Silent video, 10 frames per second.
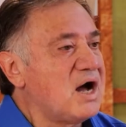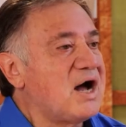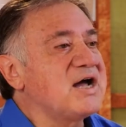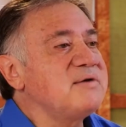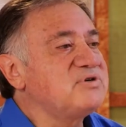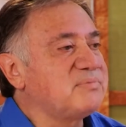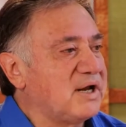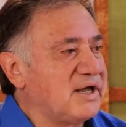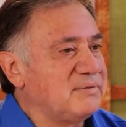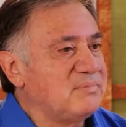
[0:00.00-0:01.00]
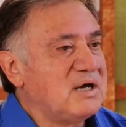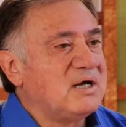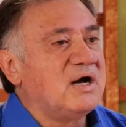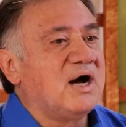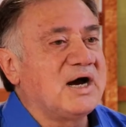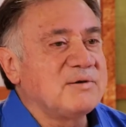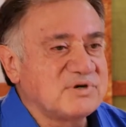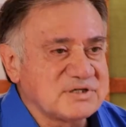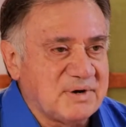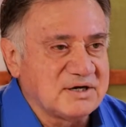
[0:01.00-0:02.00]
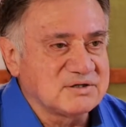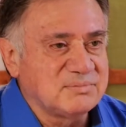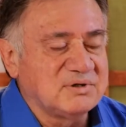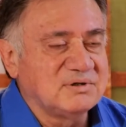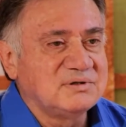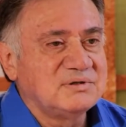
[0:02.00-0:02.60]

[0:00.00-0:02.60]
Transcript: I'm to blame. I'm responsible.